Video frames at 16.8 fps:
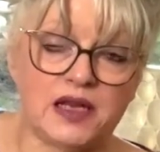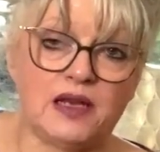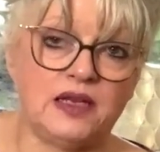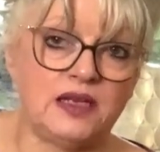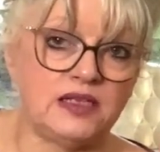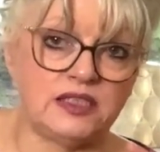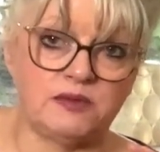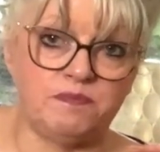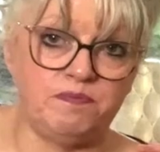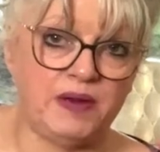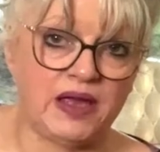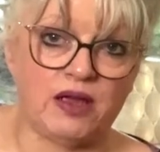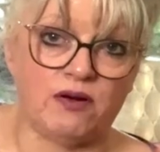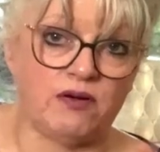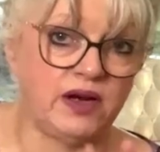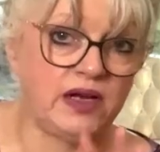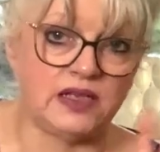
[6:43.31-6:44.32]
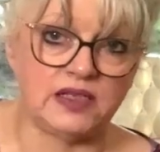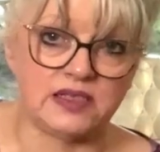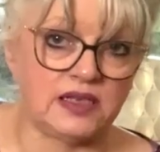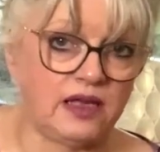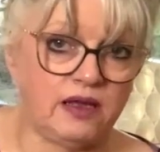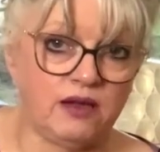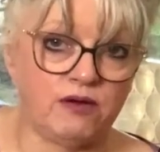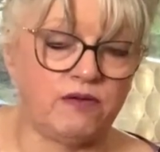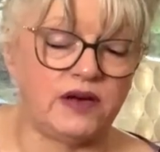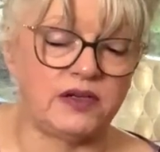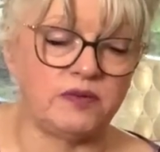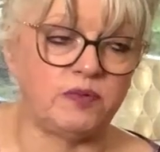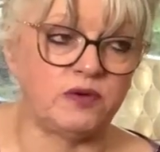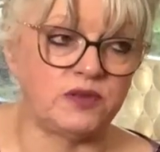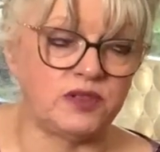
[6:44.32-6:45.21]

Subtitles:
and it's bigger and it's like incredible.